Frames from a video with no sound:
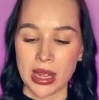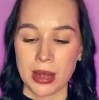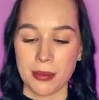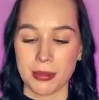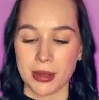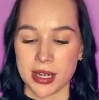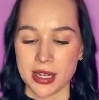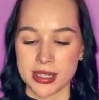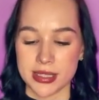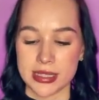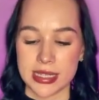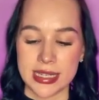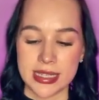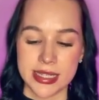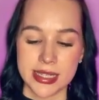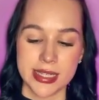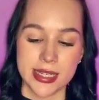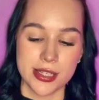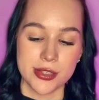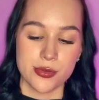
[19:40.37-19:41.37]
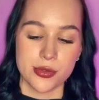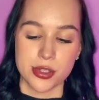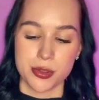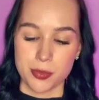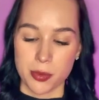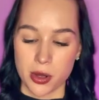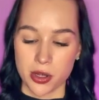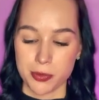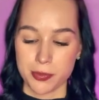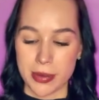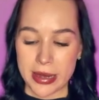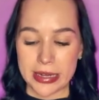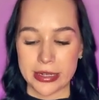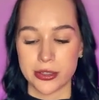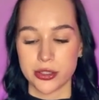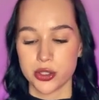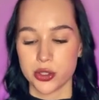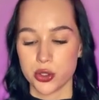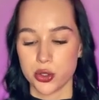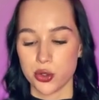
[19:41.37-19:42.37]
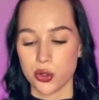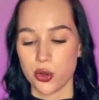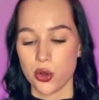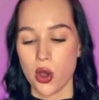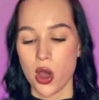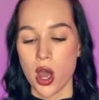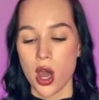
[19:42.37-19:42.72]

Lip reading: because indices respond better to